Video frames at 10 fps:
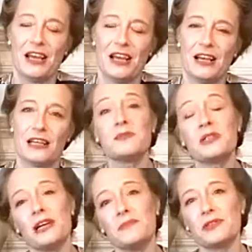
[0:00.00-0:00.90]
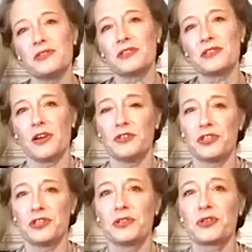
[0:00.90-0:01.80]
and sometimes also for
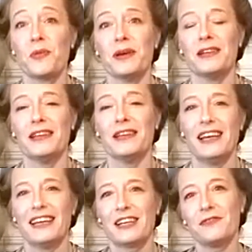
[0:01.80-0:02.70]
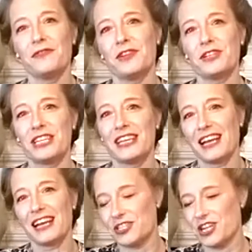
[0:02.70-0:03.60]
Jewish women, converting
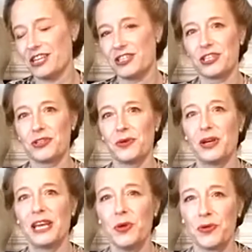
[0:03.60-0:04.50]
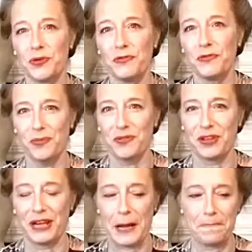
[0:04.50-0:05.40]
and changing to a Hebrew form of the
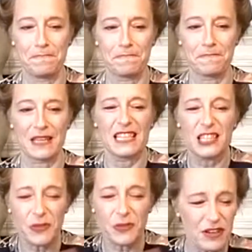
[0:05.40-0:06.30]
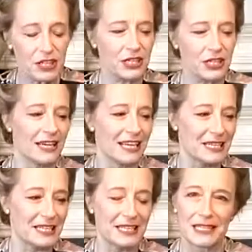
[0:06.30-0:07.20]
name. So I reached a dead
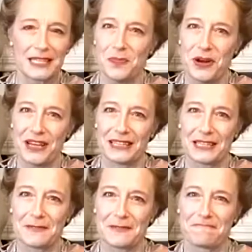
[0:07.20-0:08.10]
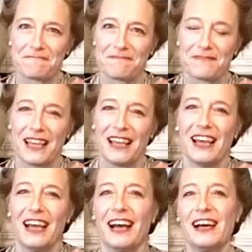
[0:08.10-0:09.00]
end in some ways.
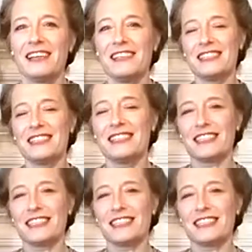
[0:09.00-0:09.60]
And